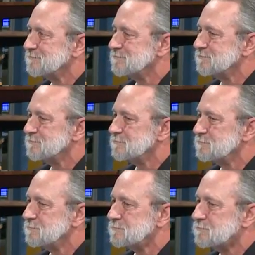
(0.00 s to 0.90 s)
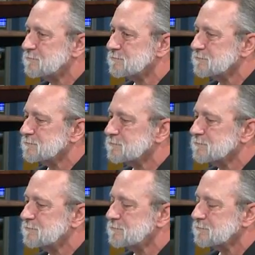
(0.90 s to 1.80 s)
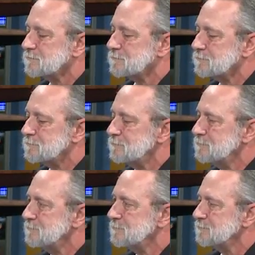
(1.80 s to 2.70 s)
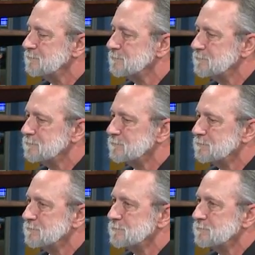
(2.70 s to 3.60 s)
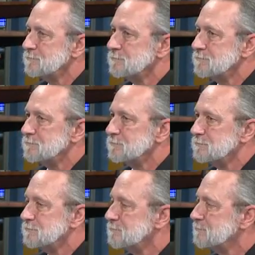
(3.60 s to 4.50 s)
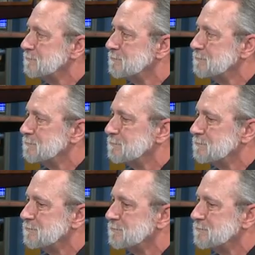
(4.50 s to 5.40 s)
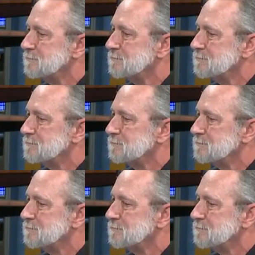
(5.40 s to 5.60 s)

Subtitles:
No words are spoken by the person on screen.